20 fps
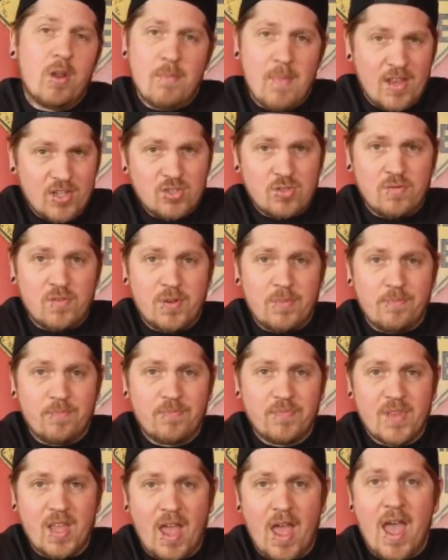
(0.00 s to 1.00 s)
want to mess with him.
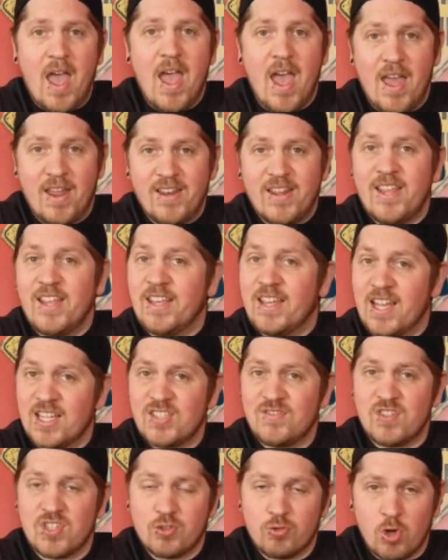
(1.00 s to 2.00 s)
And he
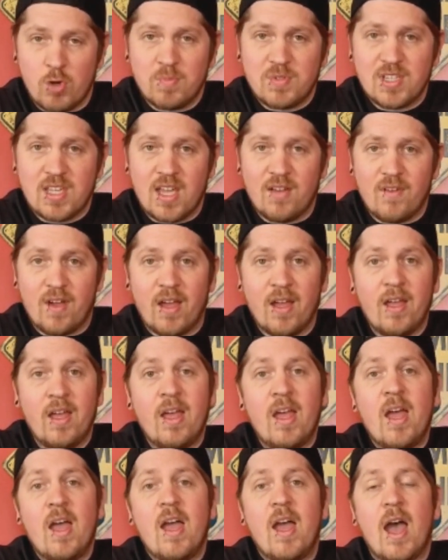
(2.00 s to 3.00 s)
gets this group together
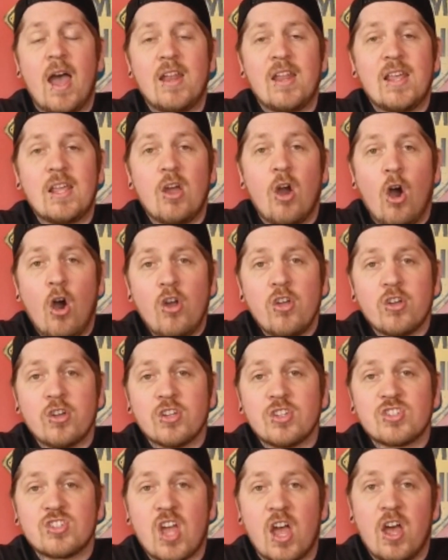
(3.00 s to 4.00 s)
and he
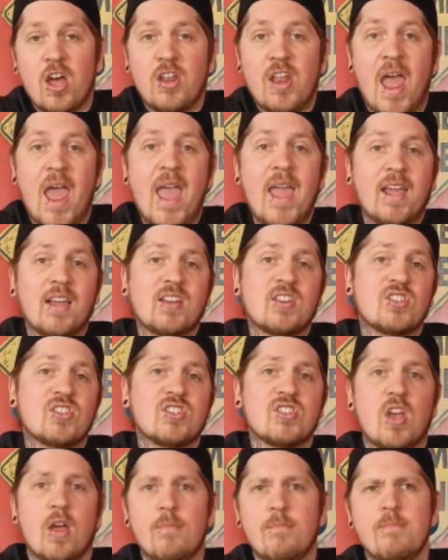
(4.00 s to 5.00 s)
hires an
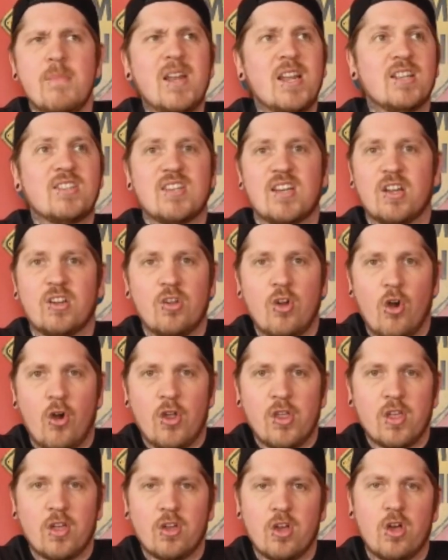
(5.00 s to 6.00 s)
ex-military
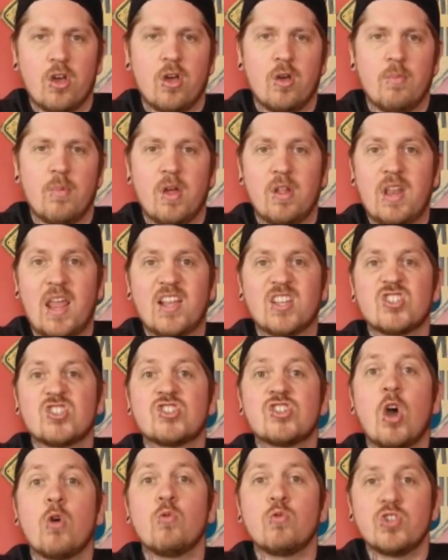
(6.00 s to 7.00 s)
guy, an
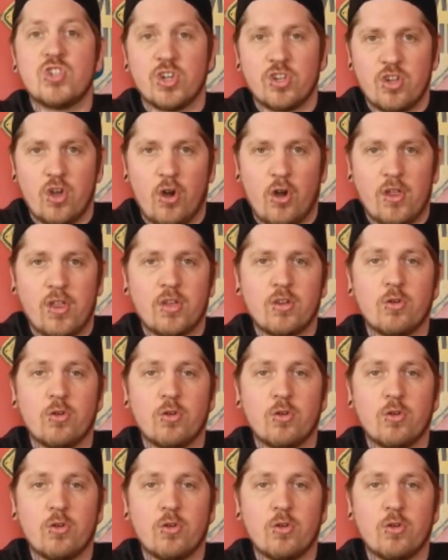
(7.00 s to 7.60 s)
ex-soldier guy